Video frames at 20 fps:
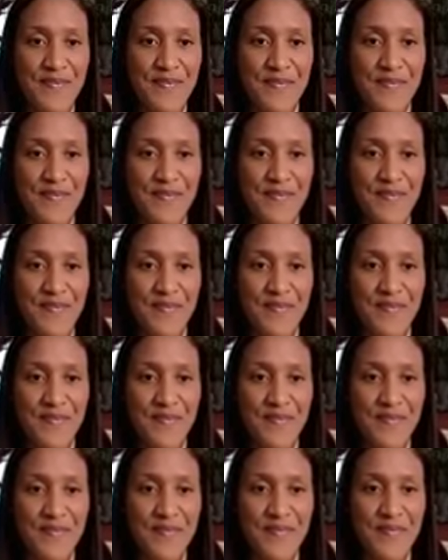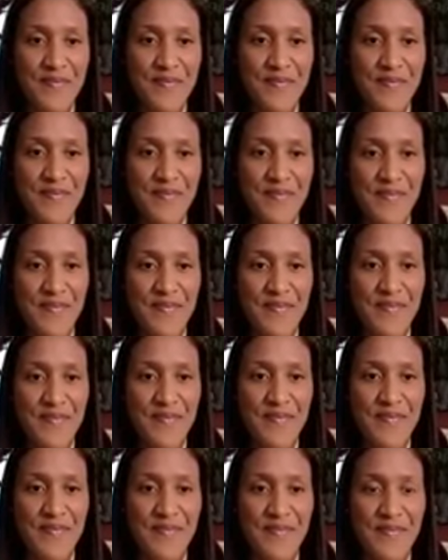
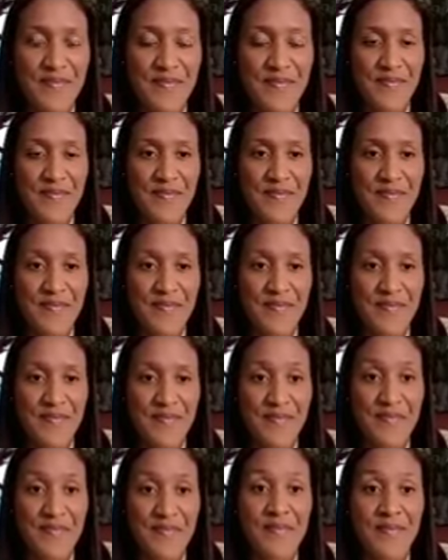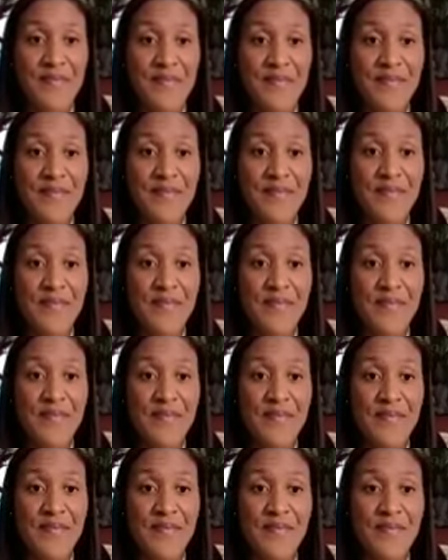
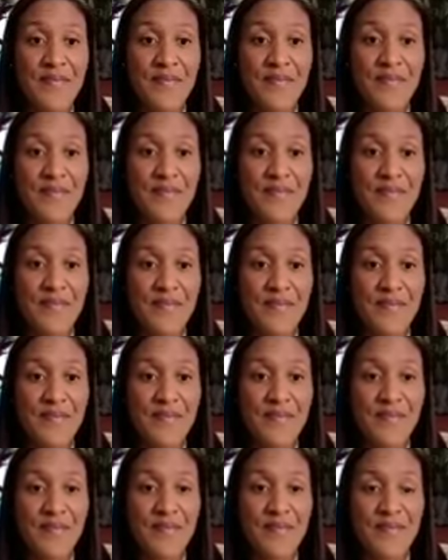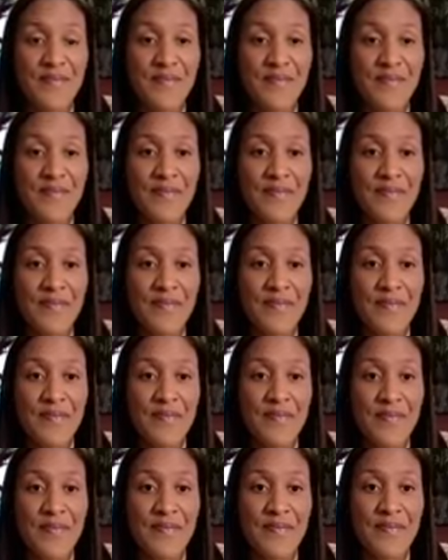
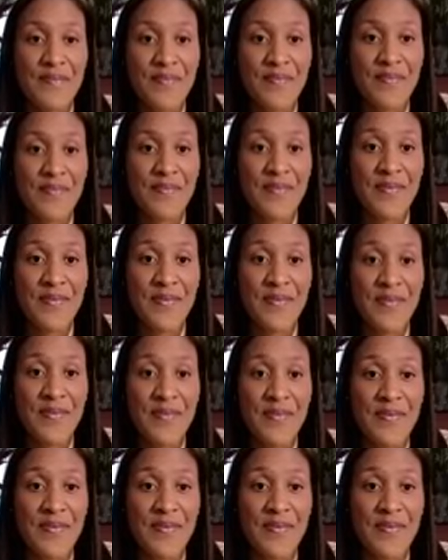[no speech]